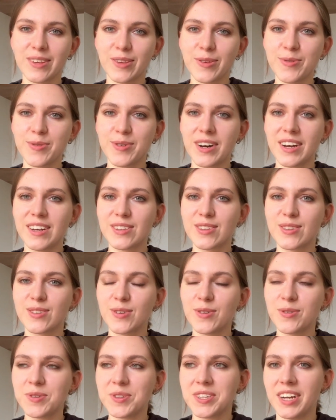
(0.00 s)
you are
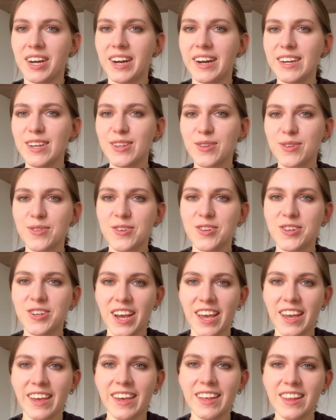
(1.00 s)
so tired to
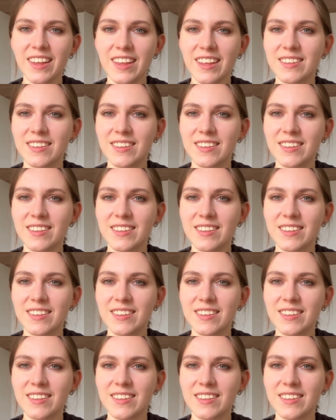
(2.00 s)
check it,